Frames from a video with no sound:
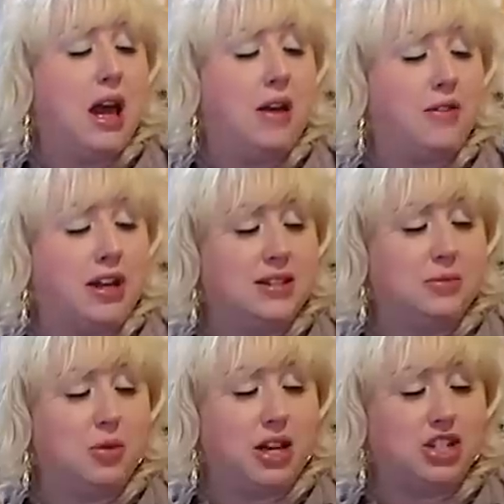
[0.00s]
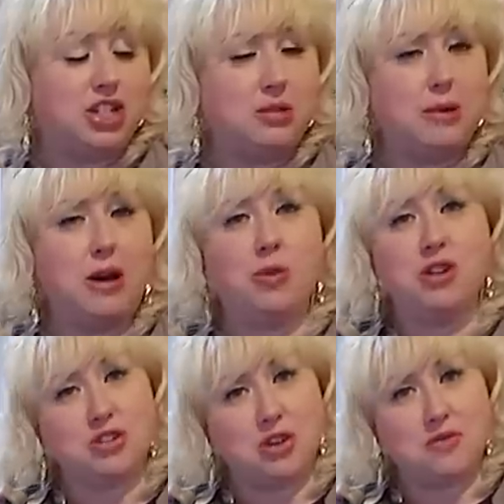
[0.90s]
I've got some questions about
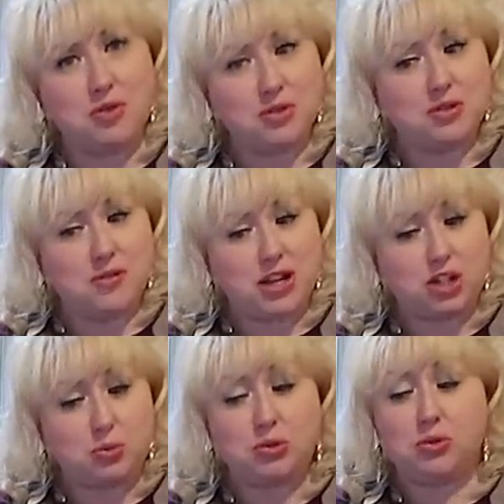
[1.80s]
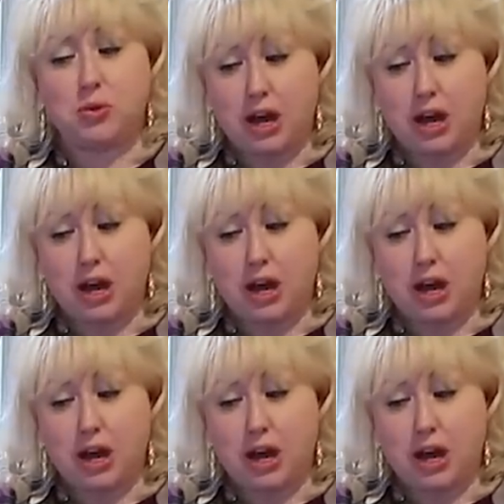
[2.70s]
where's all the fruits and vegetables.